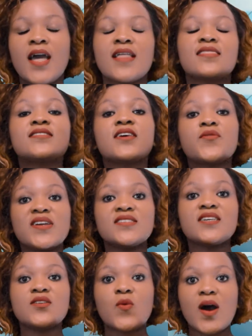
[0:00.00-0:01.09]
There's a
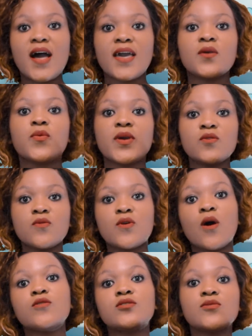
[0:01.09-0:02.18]
reason why when you
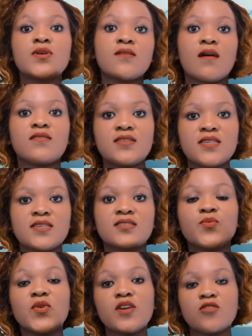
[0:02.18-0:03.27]
go to an orthotist,
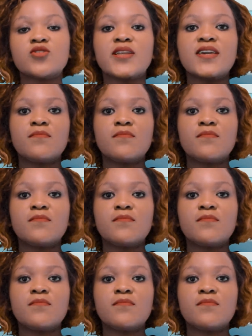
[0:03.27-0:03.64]
we usually